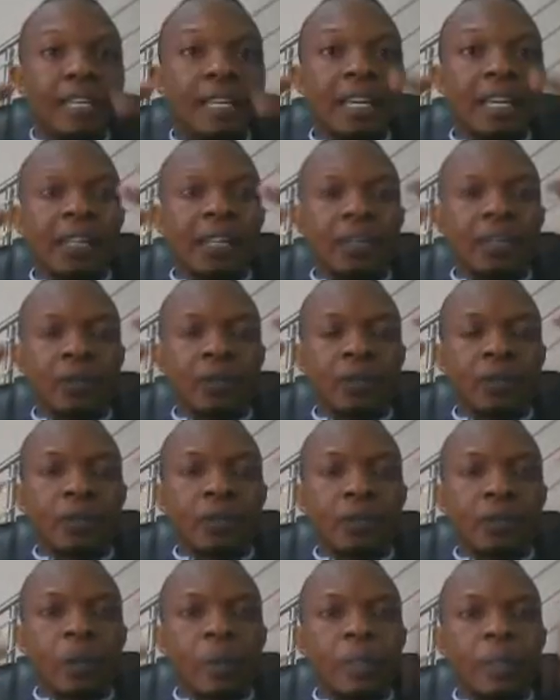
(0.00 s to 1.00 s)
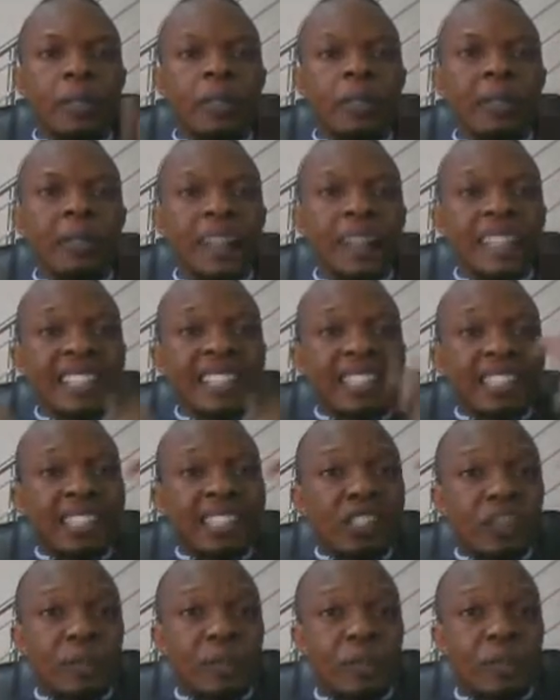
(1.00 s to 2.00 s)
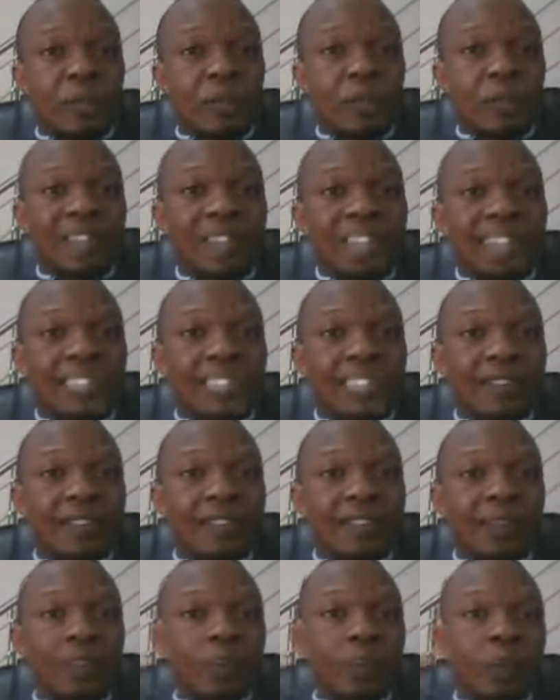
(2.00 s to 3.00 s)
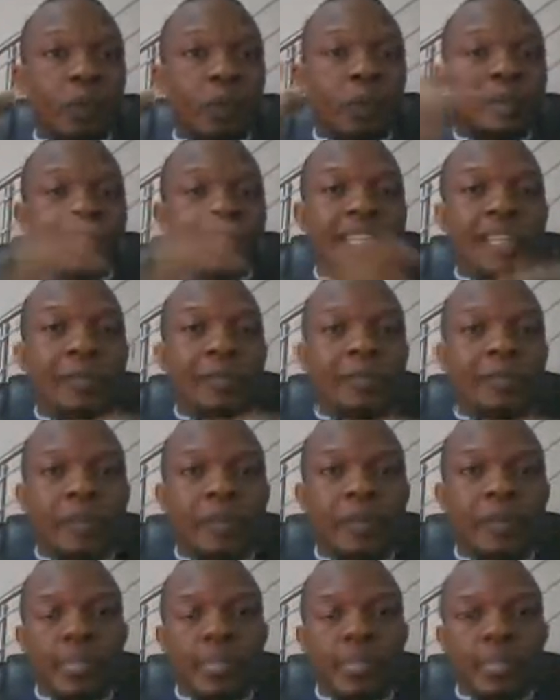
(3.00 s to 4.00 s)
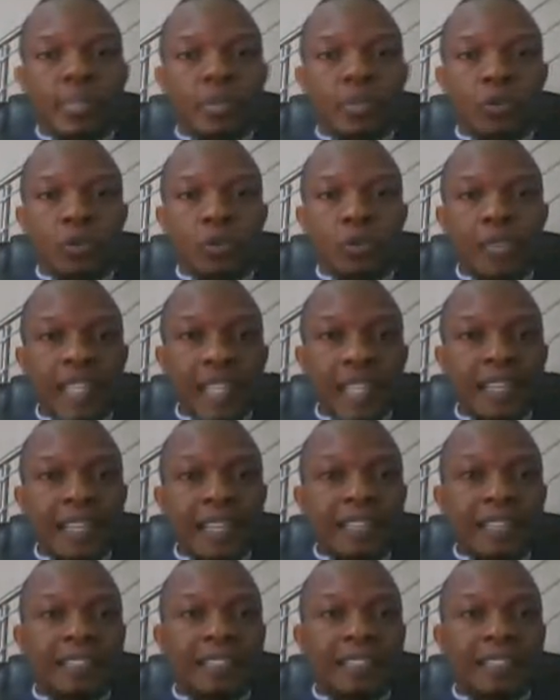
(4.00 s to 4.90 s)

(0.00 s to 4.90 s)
And you know, the computer finds this structure by itself and groups them together.